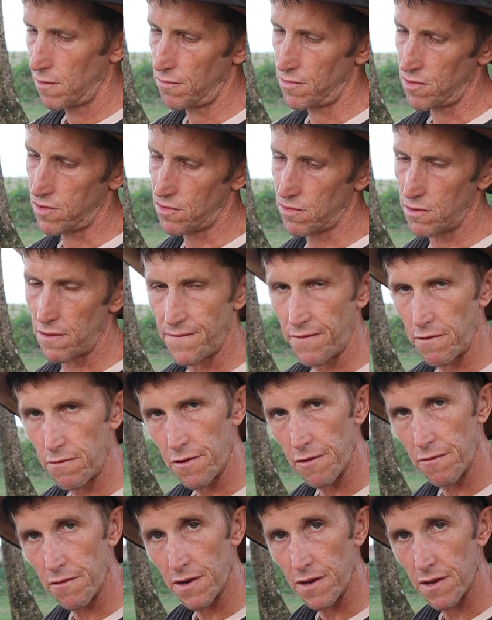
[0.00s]
with a good
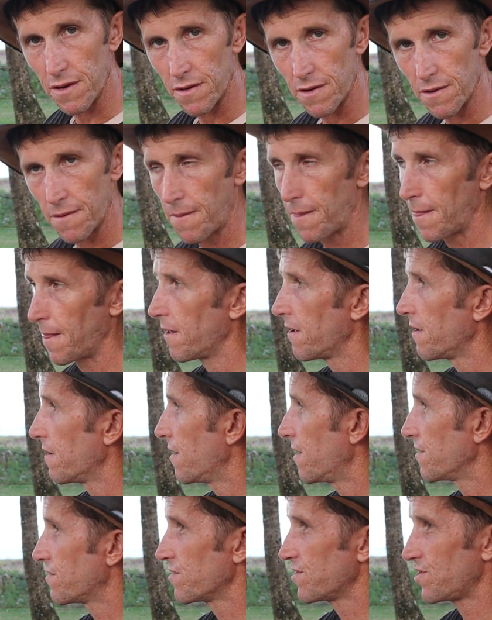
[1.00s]
filter in it.
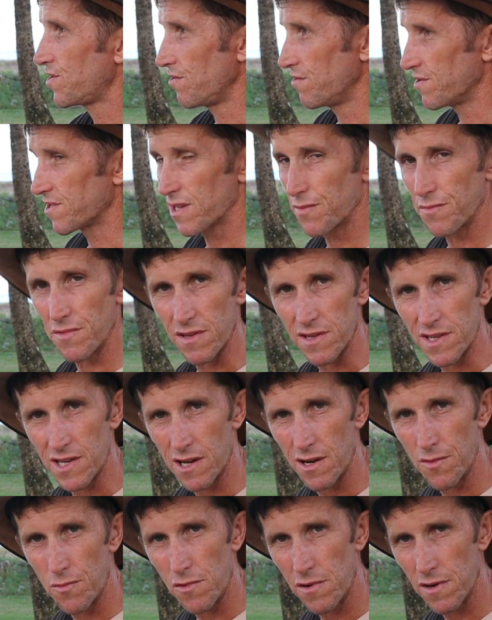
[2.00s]
I just use some of the
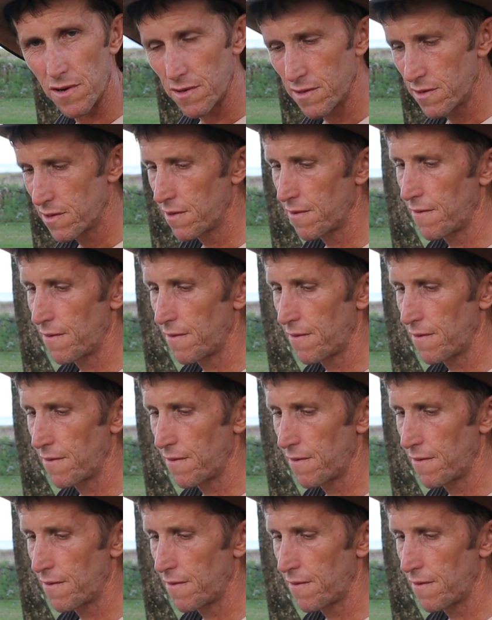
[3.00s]
town water.